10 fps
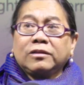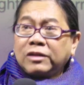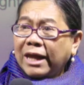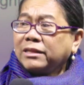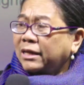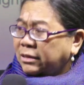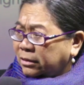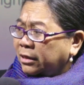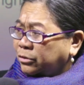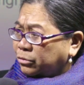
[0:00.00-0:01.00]
then
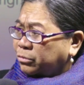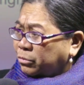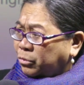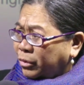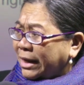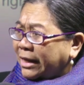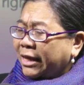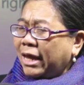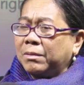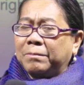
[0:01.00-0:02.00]
it really
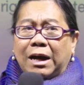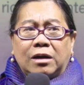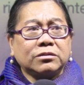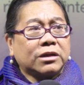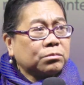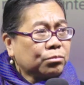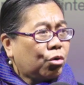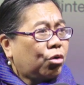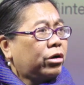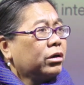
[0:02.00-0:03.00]
came about that
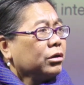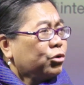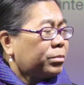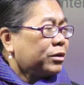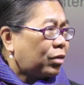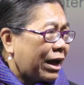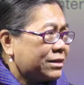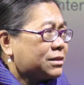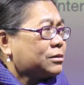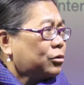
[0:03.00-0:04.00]
more human
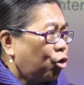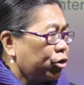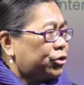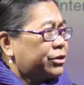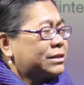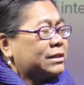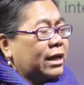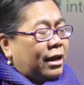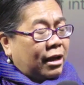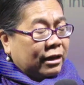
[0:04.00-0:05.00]
rights lawyers
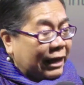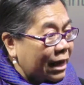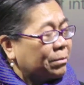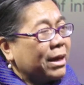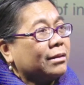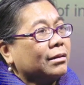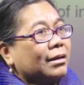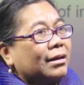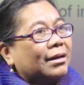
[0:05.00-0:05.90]
came in.